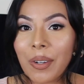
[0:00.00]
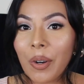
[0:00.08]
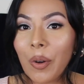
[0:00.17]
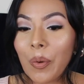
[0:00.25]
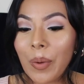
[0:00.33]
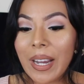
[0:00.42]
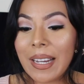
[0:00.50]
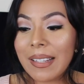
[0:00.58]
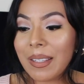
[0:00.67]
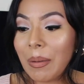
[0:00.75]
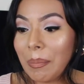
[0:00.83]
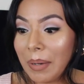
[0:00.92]
They're
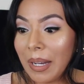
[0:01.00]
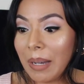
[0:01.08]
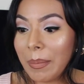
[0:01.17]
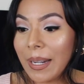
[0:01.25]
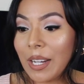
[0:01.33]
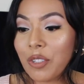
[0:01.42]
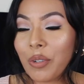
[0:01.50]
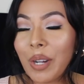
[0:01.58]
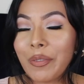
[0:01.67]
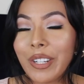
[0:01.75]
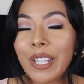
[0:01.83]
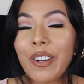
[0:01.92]
always bomb and I try
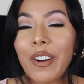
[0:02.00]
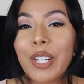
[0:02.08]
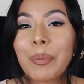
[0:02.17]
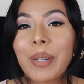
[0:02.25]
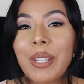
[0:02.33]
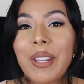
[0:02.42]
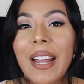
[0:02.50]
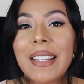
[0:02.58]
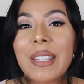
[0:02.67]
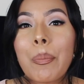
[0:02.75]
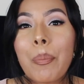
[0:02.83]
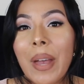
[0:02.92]
really hard to bring you
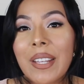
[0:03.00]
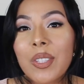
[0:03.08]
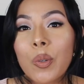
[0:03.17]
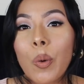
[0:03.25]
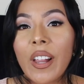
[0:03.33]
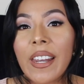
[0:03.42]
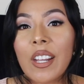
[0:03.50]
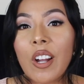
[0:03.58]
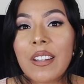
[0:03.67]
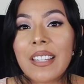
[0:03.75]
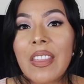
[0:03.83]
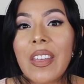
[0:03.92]
guys the best quality
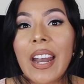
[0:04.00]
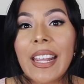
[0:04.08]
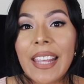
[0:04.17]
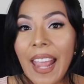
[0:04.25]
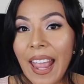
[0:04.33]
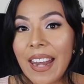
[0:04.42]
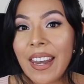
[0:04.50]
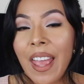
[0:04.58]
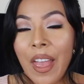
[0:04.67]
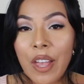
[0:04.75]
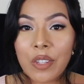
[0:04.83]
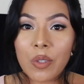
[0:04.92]
content that I can
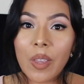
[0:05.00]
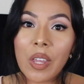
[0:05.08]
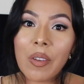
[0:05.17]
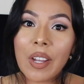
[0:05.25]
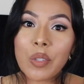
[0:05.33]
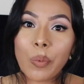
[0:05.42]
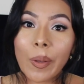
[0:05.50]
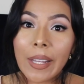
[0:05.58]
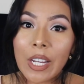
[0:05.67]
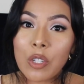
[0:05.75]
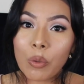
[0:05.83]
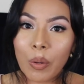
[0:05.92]
so that you guys
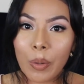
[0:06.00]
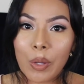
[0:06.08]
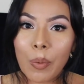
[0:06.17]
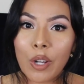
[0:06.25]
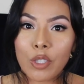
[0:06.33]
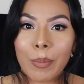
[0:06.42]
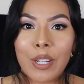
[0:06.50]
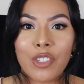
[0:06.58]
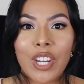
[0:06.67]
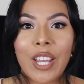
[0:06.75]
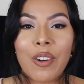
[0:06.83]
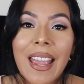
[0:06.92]
really enjoy what you watch on my my
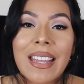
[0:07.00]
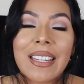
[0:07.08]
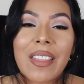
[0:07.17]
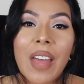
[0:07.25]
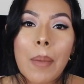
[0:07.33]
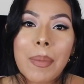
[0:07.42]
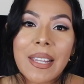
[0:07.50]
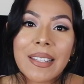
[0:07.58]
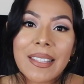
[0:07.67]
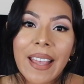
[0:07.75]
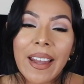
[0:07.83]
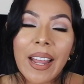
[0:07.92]
channel. And that
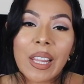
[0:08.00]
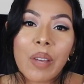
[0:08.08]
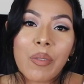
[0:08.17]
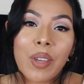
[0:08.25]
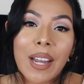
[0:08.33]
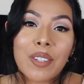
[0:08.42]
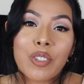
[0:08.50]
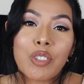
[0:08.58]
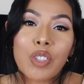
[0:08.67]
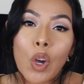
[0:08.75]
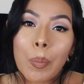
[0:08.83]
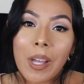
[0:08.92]
being said, I love you guys
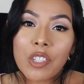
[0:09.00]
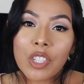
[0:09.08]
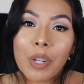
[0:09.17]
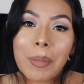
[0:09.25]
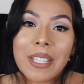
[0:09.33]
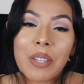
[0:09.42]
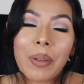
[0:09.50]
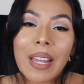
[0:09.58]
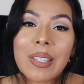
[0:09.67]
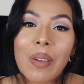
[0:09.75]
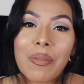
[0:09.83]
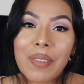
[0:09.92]
so much and I'll be seeing you
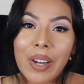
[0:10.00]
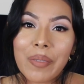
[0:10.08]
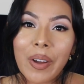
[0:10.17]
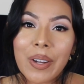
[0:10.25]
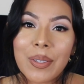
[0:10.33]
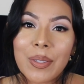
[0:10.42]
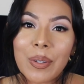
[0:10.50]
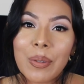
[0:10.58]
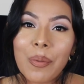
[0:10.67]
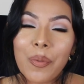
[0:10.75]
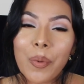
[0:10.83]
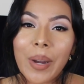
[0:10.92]
guys very, very
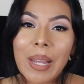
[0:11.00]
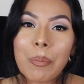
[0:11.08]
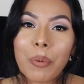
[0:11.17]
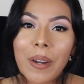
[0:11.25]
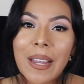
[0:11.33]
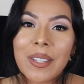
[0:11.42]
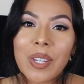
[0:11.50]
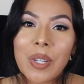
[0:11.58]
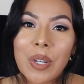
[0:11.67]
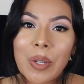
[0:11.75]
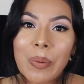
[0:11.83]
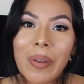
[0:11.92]
soon for a brand
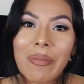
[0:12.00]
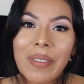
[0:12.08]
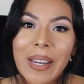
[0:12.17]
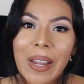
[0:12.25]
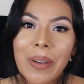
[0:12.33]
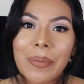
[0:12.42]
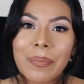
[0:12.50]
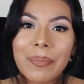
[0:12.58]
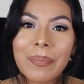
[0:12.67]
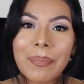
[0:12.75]
new video.